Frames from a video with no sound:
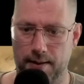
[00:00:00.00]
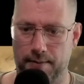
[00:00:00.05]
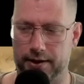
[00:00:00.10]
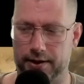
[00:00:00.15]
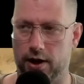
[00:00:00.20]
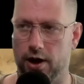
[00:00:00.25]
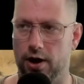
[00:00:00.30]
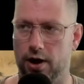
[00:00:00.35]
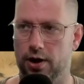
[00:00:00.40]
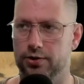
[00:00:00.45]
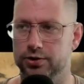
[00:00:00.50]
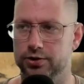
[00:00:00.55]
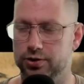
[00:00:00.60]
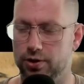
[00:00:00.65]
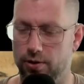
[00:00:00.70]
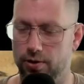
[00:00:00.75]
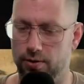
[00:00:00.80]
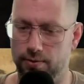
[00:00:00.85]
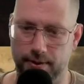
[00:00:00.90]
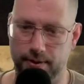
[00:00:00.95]

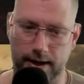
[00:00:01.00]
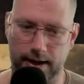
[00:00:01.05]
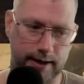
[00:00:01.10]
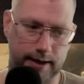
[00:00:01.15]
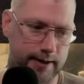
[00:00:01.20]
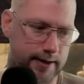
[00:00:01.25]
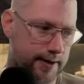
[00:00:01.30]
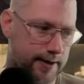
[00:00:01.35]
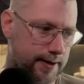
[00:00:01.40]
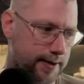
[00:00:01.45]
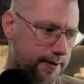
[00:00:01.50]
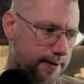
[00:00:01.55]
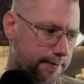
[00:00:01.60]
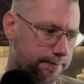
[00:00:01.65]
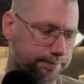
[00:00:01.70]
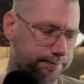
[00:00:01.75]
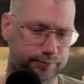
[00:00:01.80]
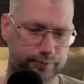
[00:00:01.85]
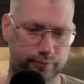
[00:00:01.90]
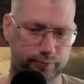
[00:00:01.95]
also by
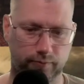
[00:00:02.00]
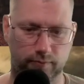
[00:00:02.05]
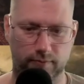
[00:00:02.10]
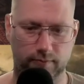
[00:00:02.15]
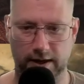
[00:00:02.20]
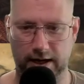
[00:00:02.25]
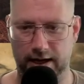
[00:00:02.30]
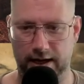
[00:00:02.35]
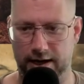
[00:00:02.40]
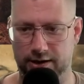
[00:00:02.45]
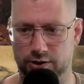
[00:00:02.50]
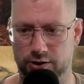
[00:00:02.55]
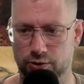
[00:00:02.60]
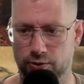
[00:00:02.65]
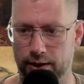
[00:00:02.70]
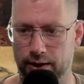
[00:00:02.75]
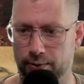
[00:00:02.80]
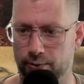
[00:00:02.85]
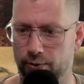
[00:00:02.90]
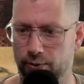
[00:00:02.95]

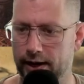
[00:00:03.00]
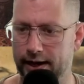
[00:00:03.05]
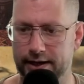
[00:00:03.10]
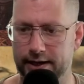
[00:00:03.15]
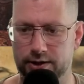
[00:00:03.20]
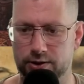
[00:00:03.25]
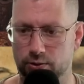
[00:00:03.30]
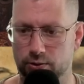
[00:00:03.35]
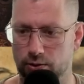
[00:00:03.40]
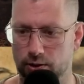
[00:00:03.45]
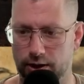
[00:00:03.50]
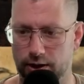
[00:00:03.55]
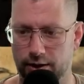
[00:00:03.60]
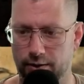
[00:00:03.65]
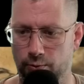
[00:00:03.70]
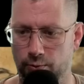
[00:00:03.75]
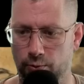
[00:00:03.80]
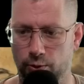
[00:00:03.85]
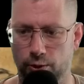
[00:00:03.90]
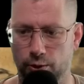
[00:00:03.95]
doing raids or
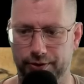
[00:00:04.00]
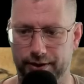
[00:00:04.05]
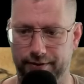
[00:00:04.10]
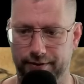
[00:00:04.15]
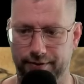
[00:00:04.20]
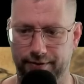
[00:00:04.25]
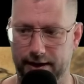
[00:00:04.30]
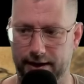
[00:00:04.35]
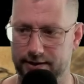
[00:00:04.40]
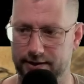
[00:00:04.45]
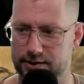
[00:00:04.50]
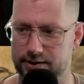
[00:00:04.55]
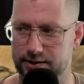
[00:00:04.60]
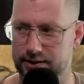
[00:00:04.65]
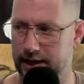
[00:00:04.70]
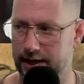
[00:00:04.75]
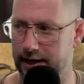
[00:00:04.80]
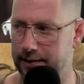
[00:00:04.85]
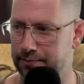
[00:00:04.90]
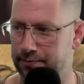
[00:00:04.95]
world events.
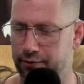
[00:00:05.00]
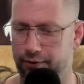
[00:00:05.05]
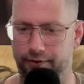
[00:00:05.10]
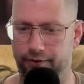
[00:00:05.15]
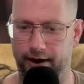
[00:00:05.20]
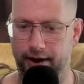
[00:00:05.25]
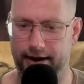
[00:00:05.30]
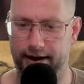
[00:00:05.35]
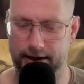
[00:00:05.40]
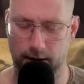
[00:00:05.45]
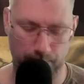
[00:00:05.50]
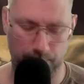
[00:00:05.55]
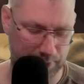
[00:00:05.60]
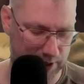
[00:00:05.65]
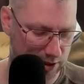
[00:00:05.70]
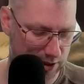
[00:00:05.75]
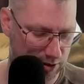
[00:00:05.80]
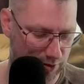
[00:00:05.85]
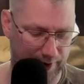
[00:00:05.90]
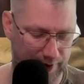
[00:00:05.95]
They provide now pieces
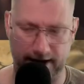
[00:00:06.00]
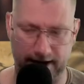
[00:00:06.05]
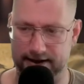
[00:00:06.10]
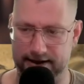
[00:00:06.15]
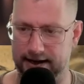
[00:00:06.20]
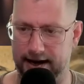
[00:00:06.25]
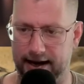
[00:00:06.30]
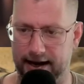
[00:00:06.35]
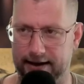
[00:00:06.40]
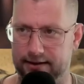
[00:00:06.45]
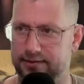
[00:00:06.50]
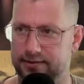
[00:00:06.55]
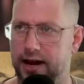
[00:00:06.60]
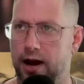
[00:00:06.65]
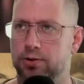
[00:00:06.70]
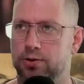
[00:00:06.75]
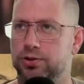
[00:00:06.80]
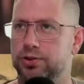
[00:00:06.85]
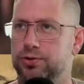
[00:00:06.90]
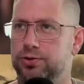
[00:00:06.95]
of 8 like
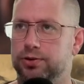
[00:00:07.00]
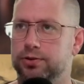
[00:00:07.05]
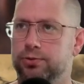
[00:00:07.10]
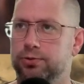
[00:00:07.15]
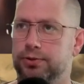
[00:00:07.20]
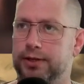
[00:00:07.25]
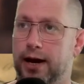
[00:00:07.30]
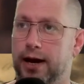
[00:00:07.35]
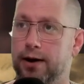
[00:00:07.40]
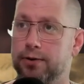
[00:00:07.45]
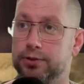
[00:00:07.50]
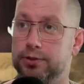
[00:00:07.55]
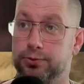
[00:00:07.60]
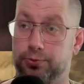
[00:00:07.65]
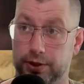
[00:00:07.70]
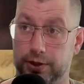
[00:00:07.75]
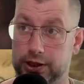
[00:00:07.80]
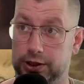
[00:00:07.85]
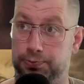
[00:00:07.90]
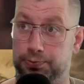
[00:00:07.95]
1,000 or 2,000, which
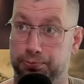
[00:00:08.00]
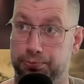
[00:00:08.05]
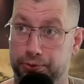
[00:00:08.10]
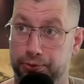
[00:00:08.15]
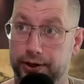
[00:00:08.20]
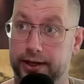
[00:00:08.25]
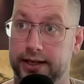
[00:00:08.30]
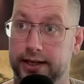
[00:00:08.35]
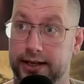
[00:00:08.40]
is pretty